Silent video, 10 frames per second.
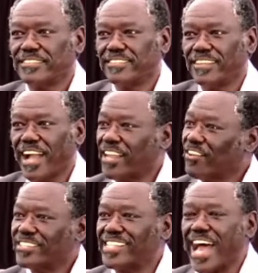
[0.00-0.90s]
I
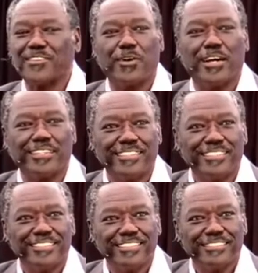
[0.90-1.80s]
lost that one.
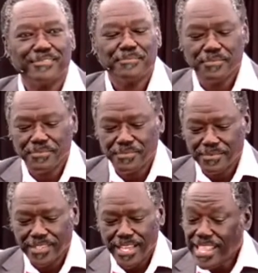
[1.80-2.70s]

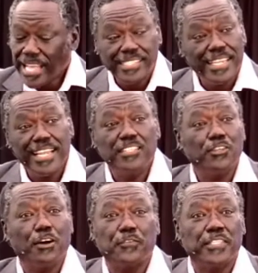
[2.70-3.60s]
And that's the nature
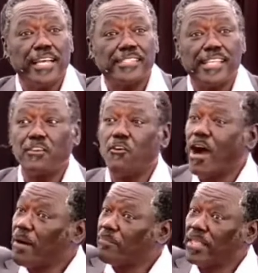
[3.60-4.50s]
of shares. They go
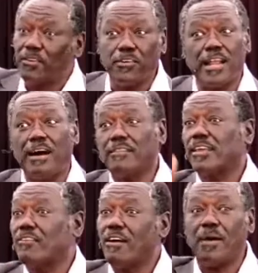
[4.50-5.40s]
up, they go down, they
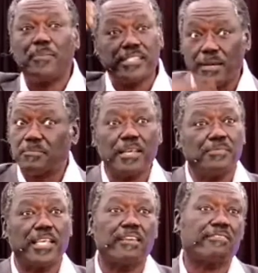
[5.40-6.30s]
go up, and sometimes
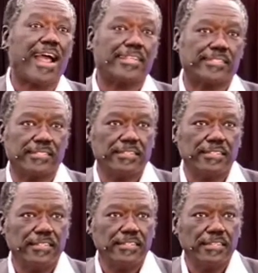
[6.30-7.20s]
they crash.
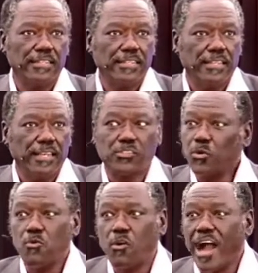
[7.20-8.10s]
And so
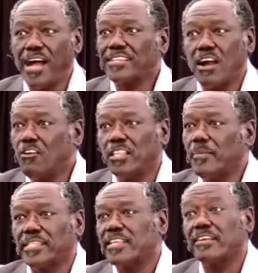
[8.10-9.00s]
you can't count them
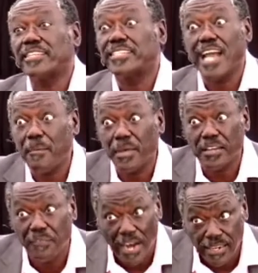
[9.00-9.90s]
as your retirement
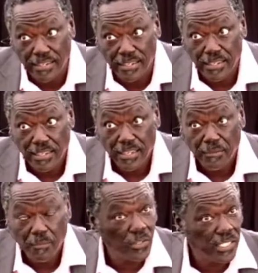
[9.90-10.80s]
fund
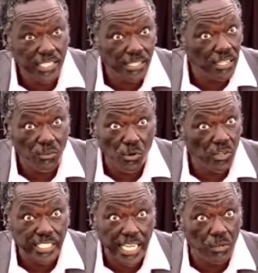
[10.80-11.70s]
because it doesn't
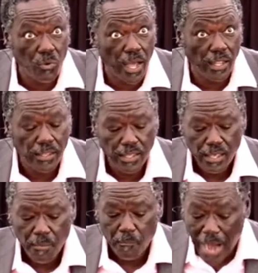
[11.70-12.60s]
always end well.
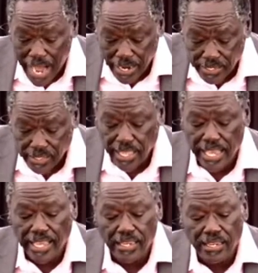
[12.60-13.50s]
But they
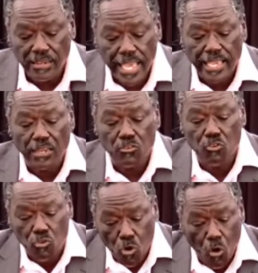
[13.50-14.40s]
can
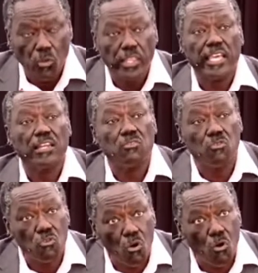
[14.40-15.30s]

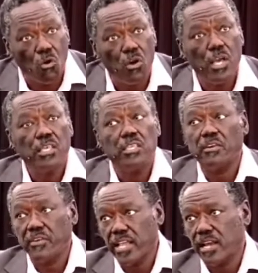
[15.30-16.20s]
grow your
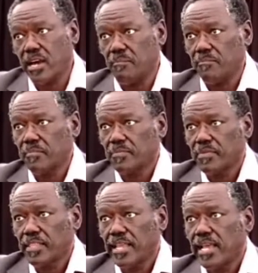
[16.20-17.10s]
income.
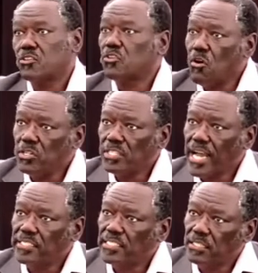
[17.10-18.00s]
And don't
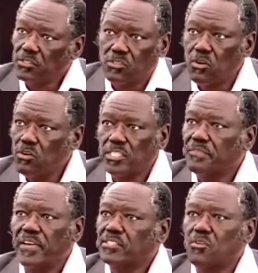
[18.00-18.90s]

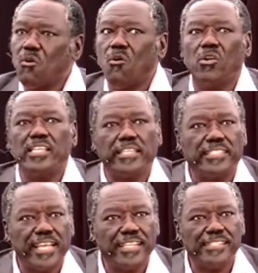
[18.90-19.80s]
invest all your
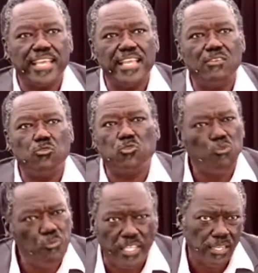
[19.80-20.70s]
shares in
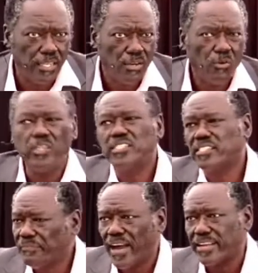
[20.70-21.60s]
Uchumi or in
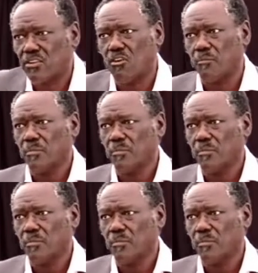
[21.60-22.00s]
Safaricom.